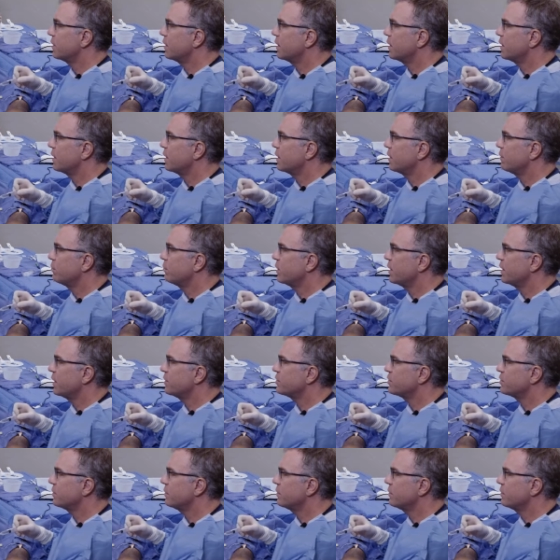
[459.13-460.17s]

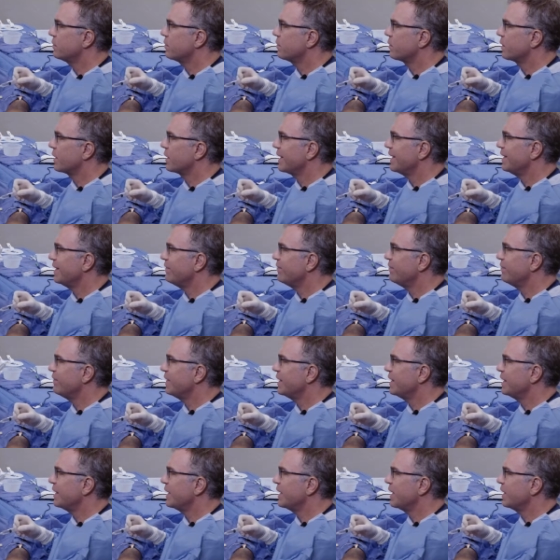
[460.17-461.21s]
ablation, or
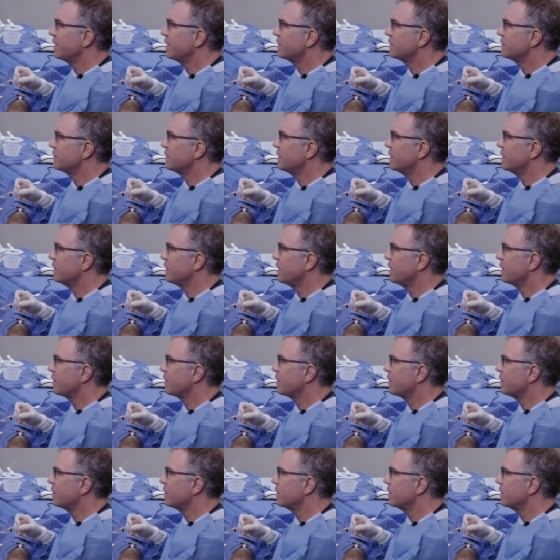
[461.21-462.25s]
EVLT they
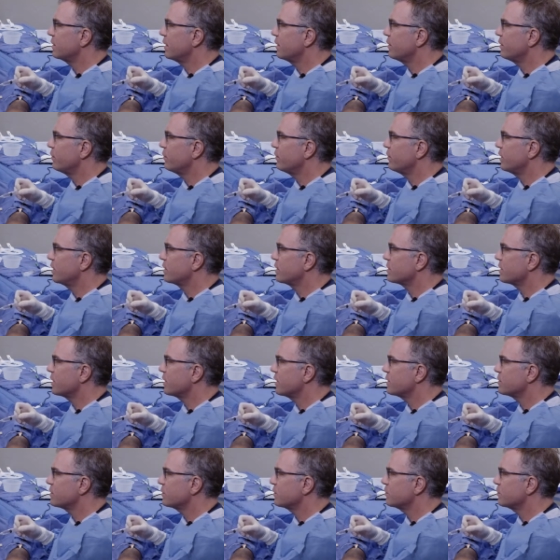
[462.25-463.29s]
call it, endovenous
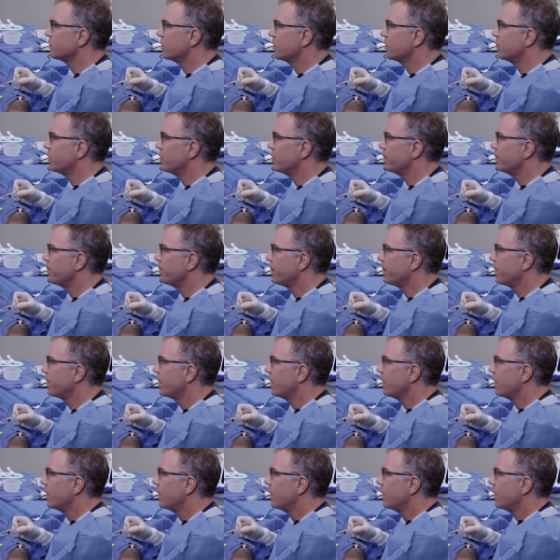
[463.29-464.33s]
laser treatment.
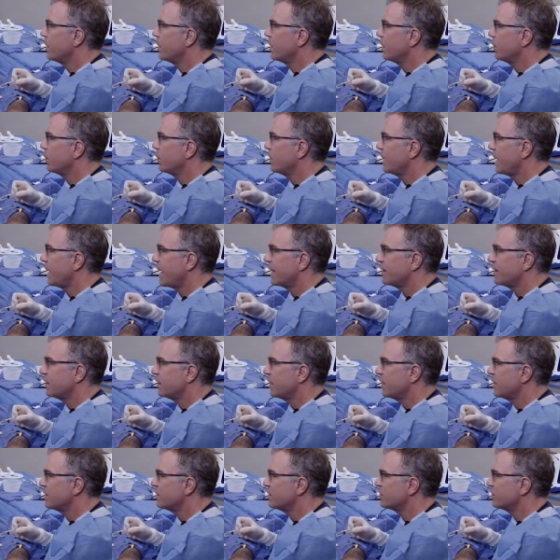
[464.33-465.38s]
We had the
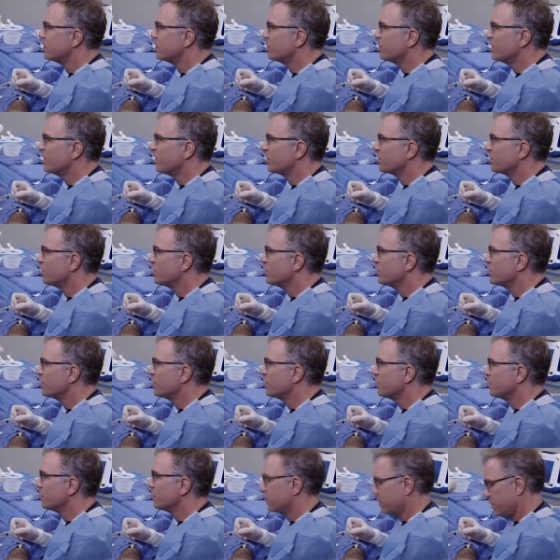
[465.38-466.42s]
laser and we don't use
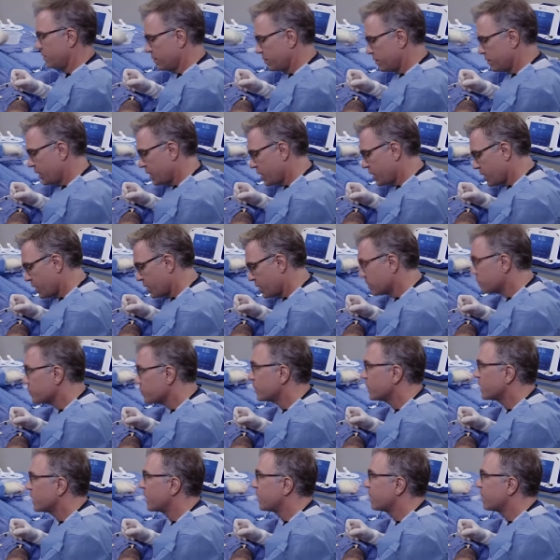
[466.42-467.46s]
it because
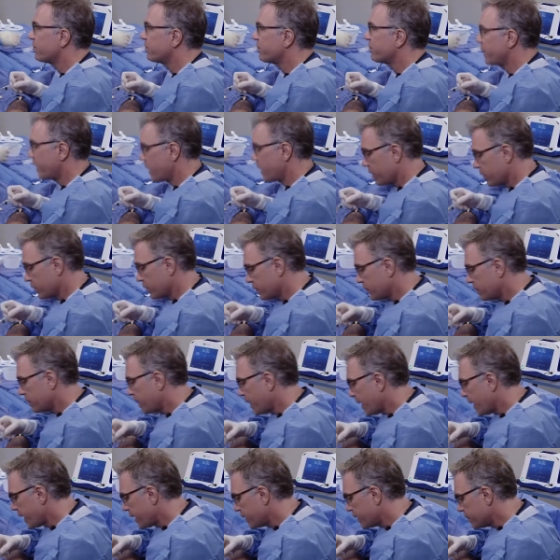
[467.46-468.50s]
we kind of found
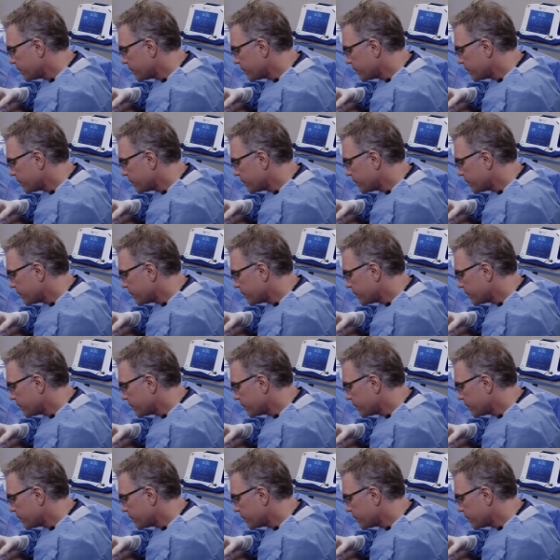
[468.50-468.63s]
that